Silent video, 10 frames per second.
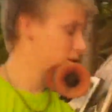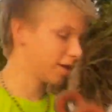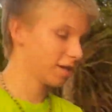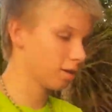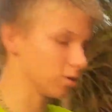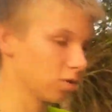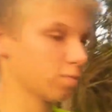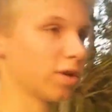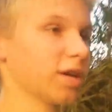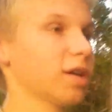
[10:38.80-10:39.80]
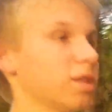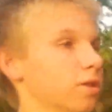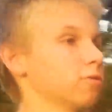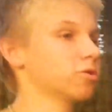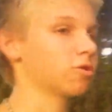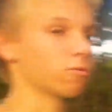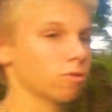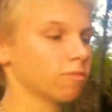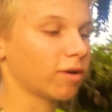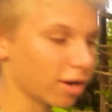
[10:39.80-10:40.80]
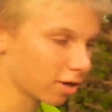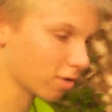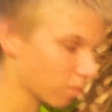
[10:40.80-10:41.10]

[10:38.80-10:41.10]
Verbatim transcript: and also breaking those coronavirus